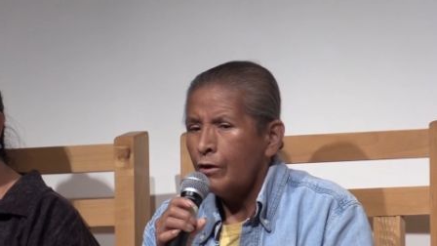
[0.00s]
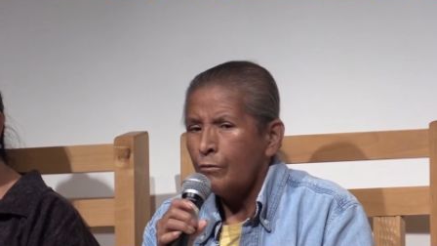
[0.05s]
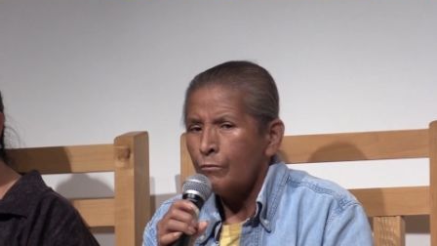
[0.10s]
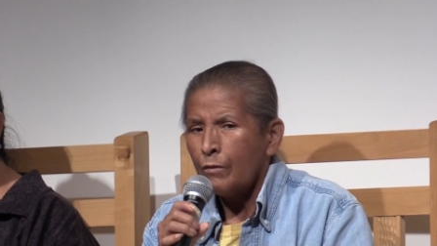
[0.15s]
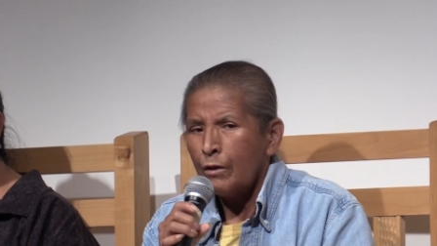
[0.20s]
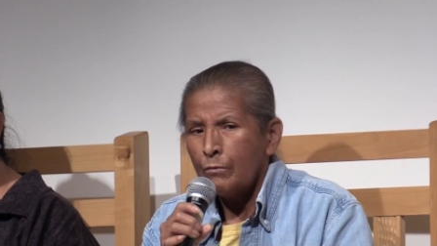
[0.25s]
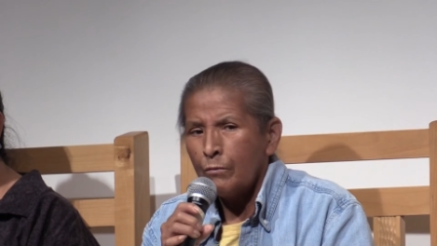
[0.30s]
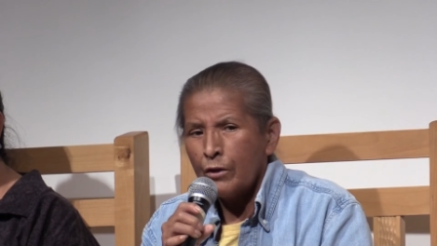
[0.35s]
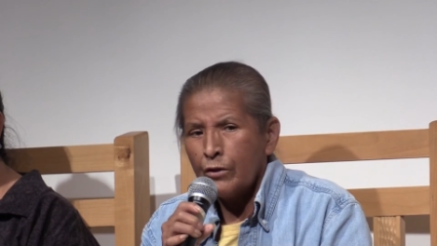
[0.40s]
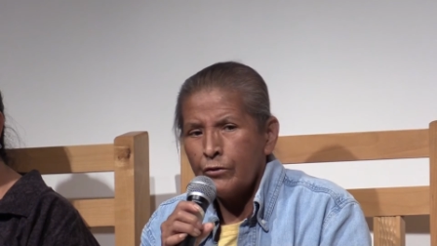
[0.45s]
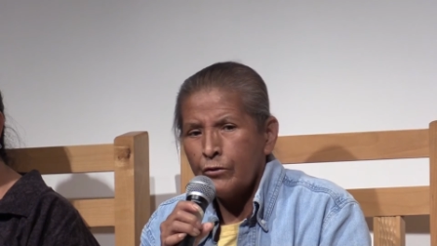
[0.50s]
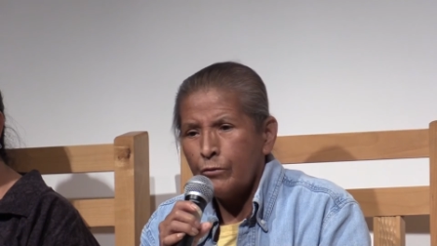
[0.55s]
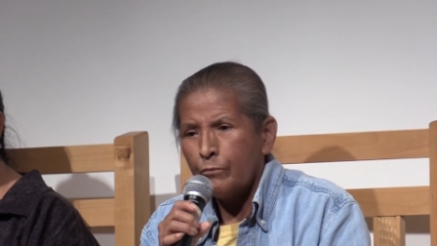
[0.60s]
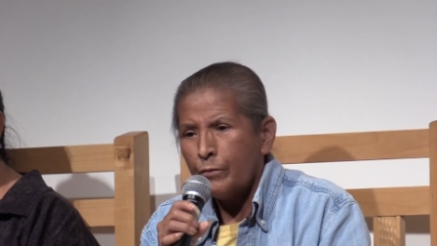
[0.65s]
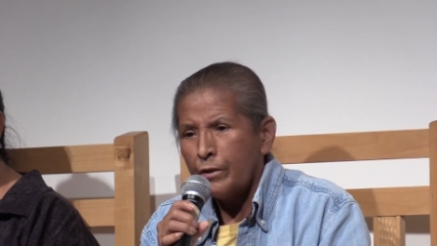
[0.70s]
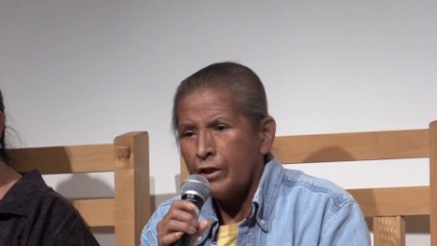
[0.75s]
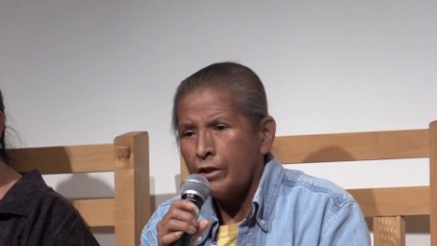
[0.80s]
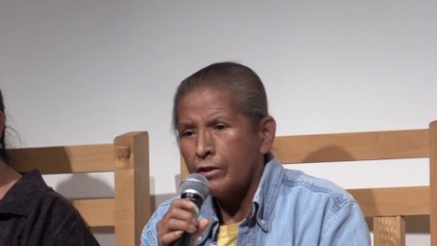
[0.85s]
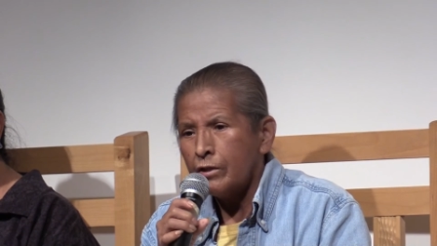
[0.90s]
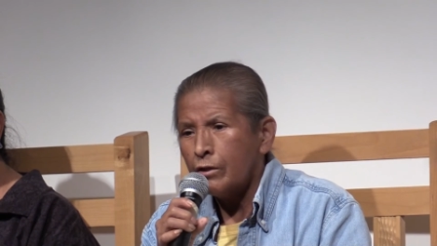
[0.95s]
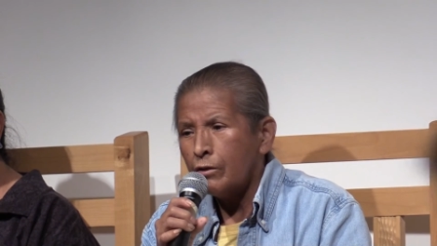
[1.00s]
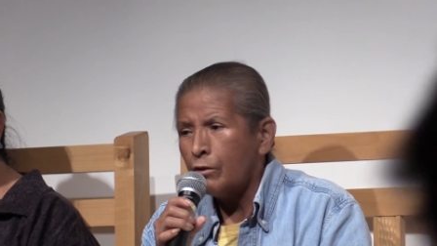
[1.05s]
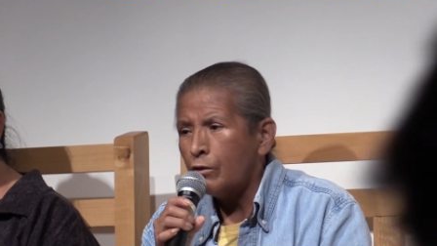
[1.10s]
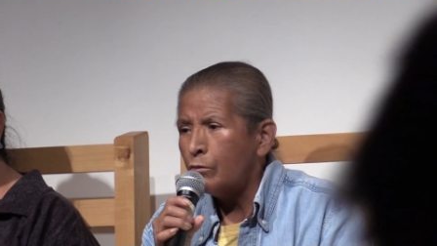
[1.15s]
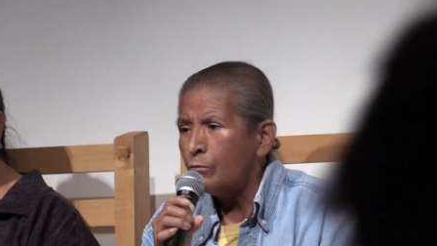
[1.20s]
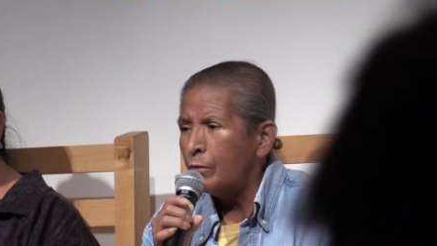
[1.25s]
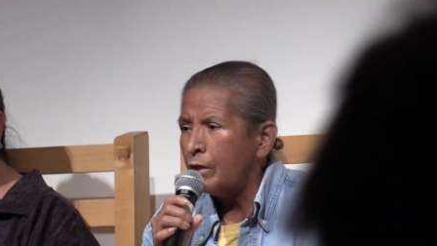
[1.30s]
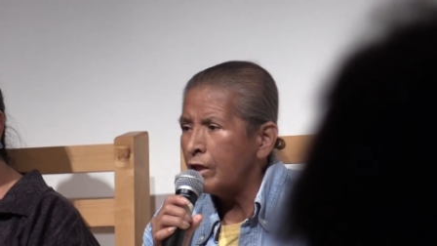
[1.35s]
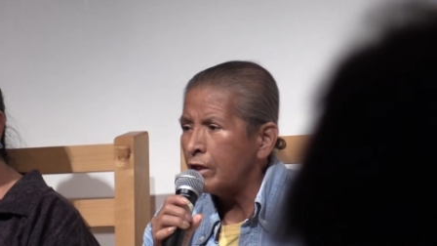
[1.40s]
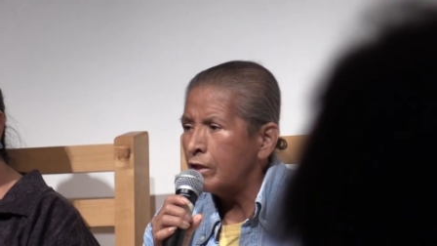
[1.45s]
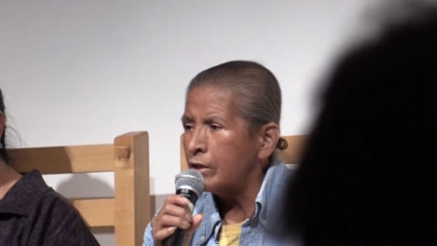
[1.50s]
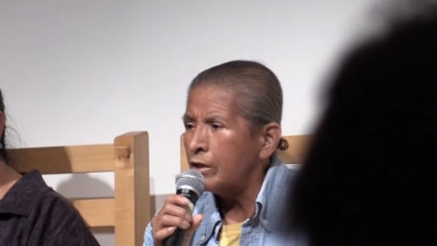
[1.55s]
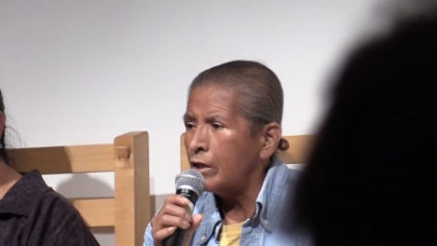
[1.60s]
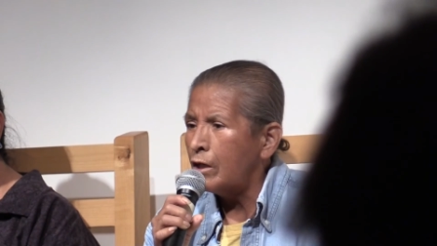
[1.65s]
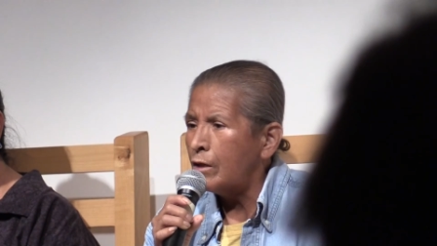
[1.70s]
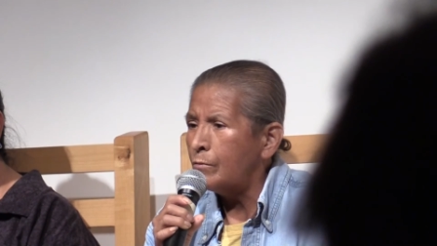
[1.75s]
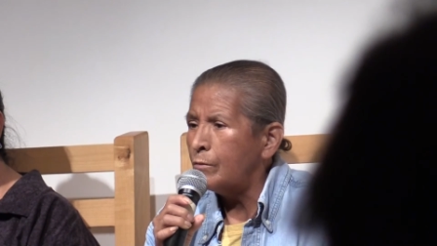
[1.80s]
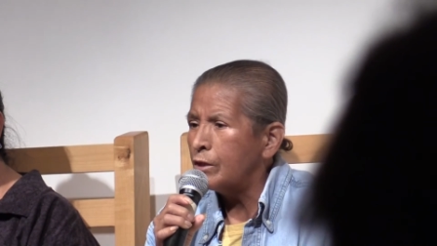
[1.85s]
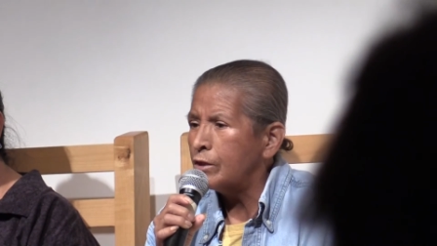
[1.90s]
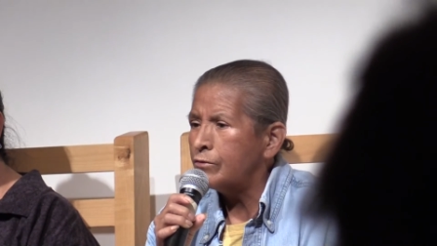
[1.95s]
And my mother being a home
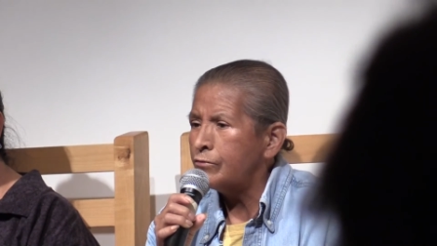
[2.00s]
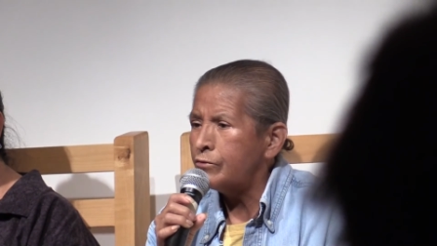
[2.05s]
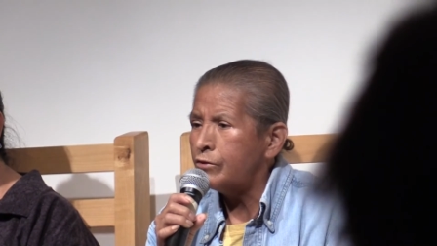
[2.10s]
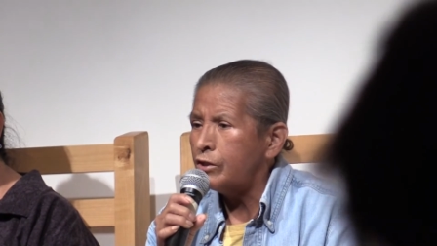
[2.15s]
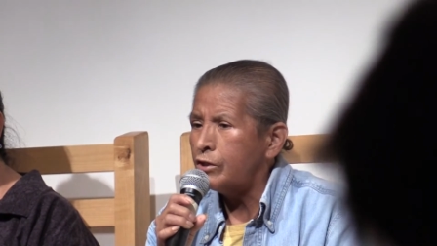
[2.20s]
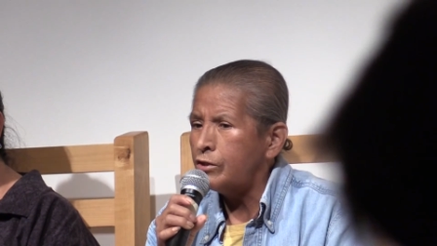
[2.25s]
economics